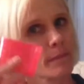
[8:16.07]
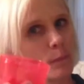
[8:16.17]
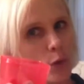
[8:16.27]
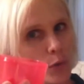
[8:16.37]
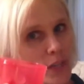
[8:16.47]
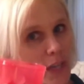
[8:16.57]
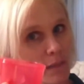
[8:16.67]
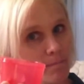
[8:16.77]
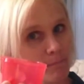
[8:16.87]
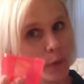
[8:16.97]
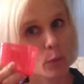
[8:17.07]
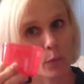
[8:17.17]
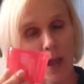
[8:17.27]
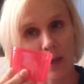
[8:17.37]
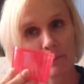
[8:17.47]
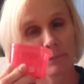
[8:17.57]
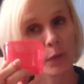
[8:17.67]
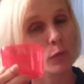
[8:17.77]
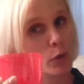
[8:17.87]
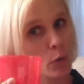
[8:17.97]
Protein, red,
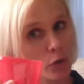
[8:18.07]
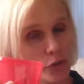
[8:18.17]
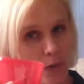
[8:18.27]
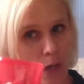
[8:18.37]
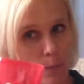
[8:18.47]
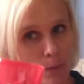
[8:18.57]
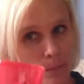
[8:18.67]
3/4 cup.